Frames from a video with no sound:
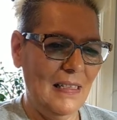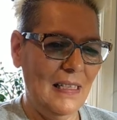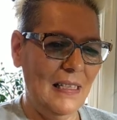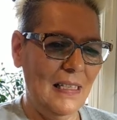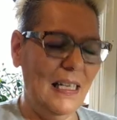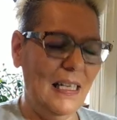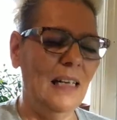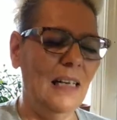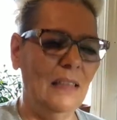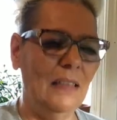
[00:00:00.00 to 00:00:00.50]

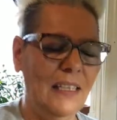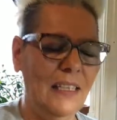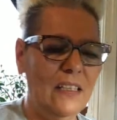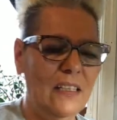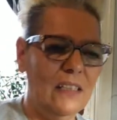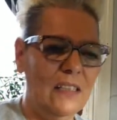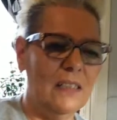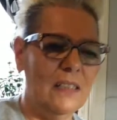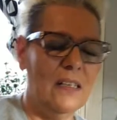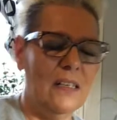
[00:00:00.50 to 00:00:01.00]
Yeah, like
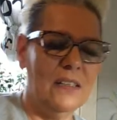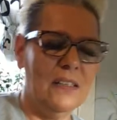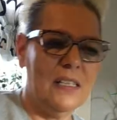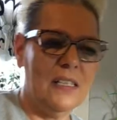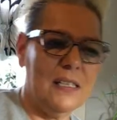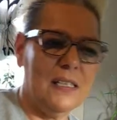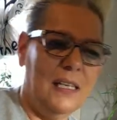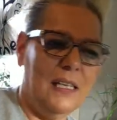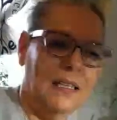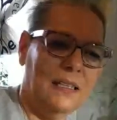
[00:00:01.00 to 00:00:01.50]
our, our
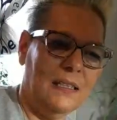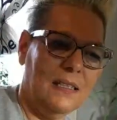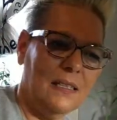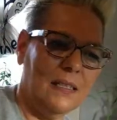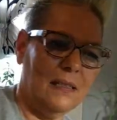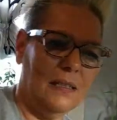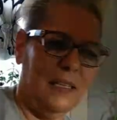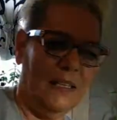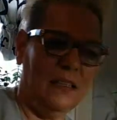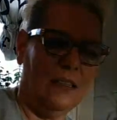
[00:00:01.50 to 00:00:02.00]
steak
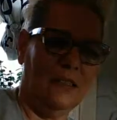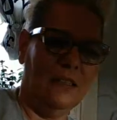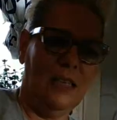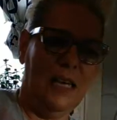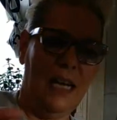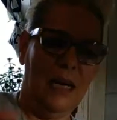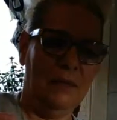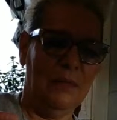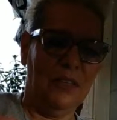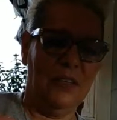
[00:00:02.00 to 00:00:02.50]
is, like our
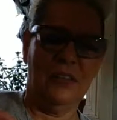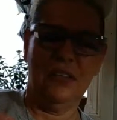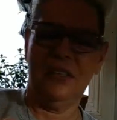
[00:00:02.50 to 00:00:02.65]
hamburger